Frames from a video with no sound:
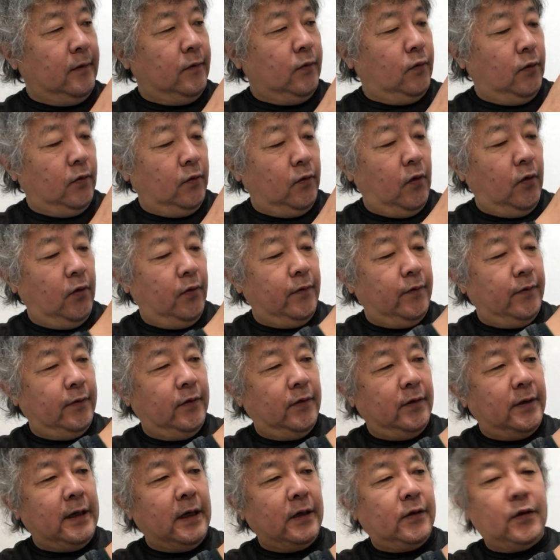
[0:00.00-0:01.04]

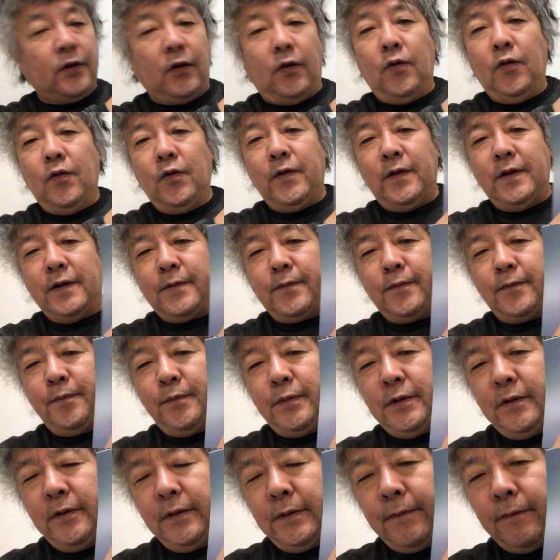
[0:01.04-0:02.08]
look at all these
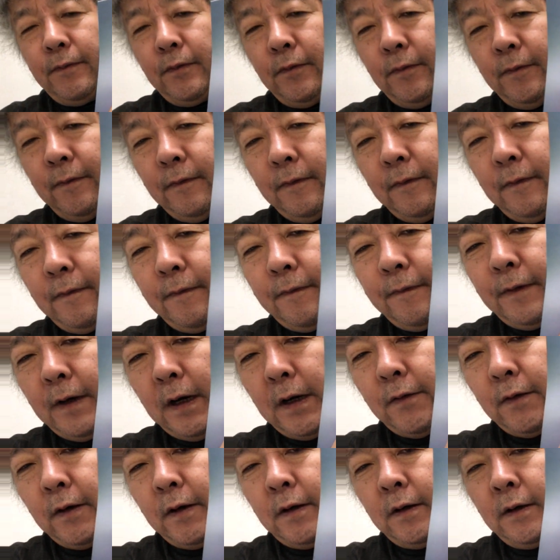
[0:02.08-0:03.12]
beautiful
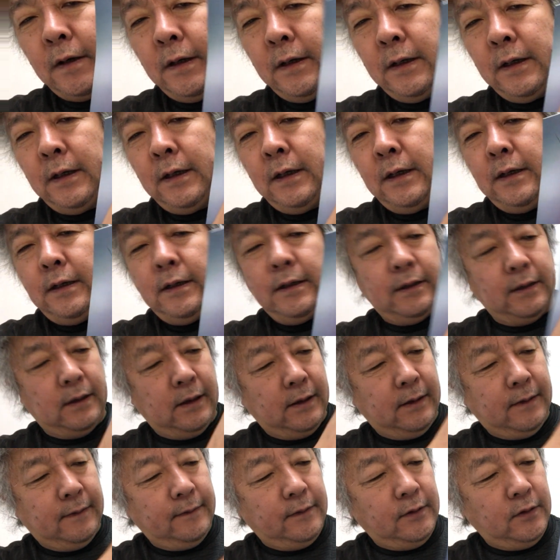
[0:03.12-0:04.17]
flower,
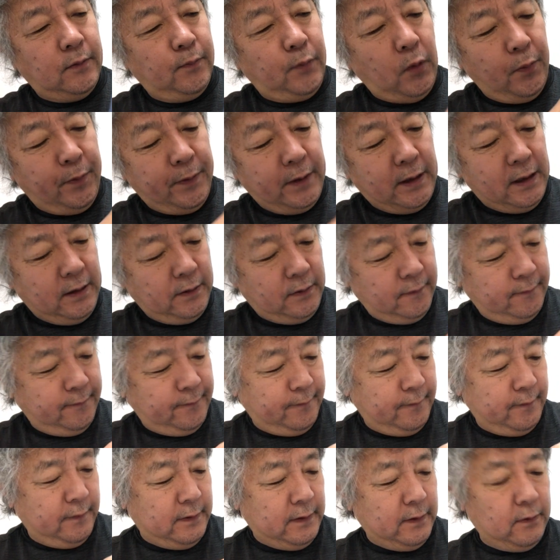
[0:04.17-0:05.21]
you know, popping out
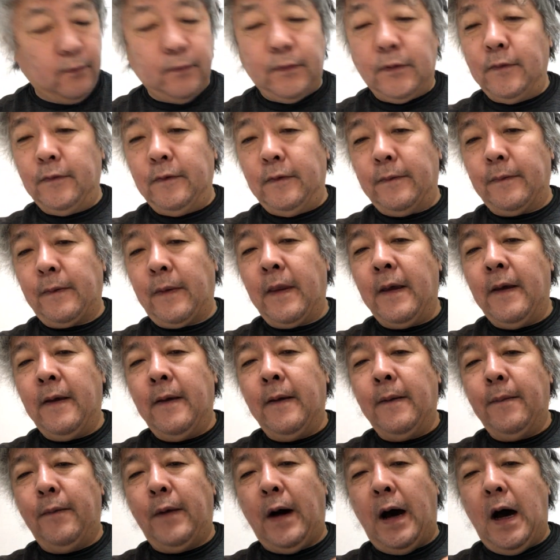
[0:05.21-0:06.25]
of the
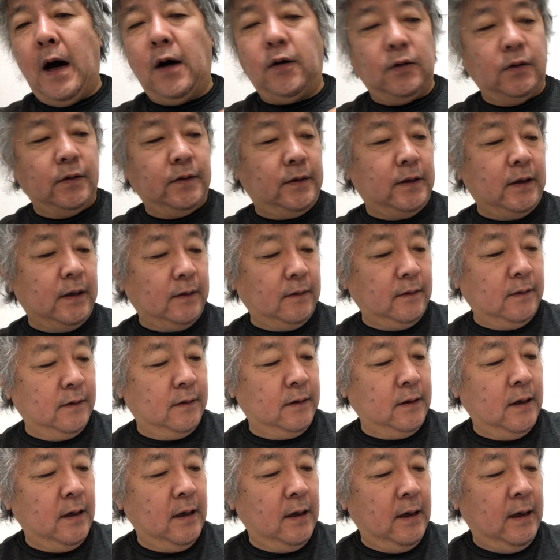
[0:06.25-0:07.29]
boughs,
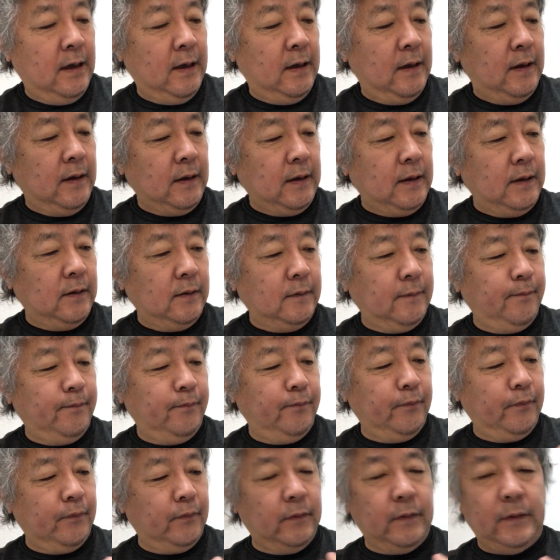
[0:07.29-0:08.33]
and you
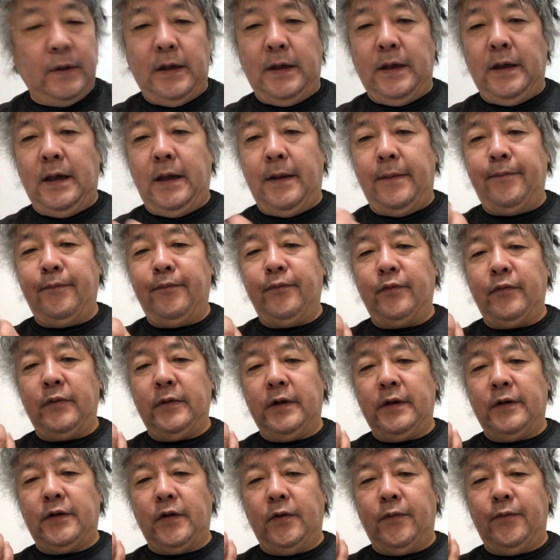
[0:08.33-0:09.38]
know,
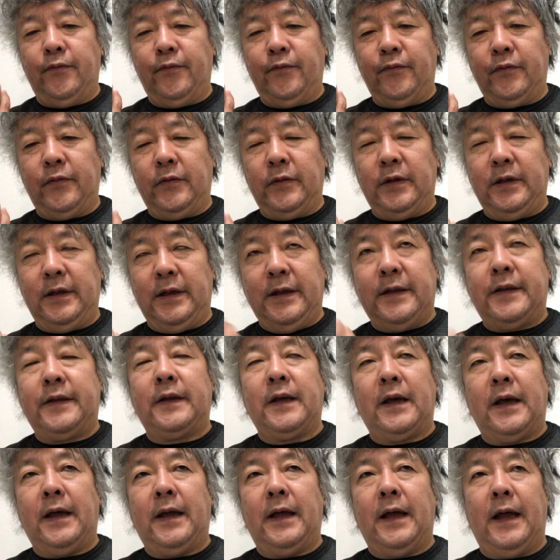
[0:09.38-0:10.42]
so
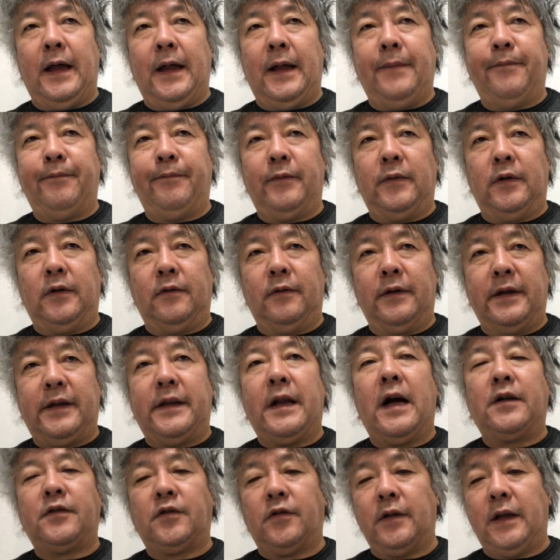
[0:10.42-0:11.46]
it's
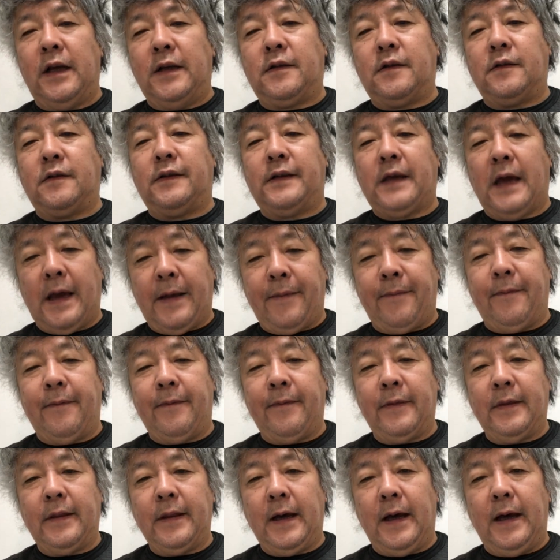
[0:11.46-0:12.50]
reduction, it's zen,
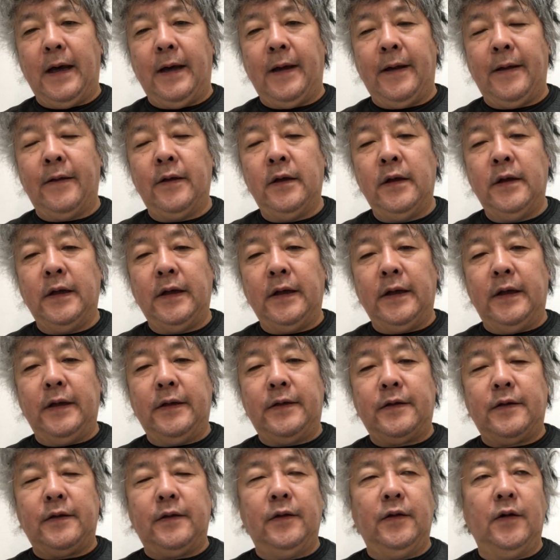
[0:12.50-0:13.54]

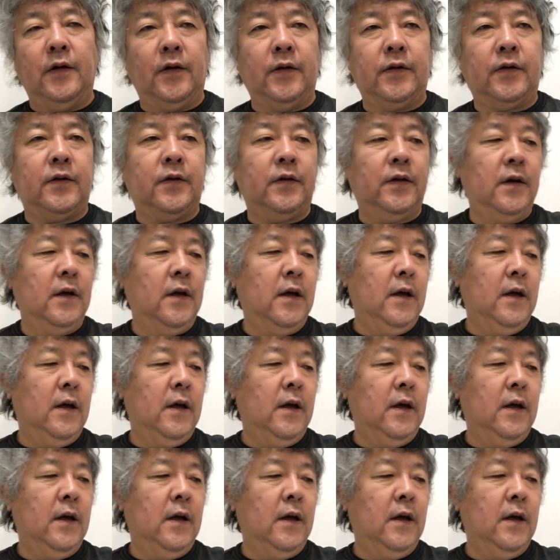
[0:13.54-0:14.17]
it's not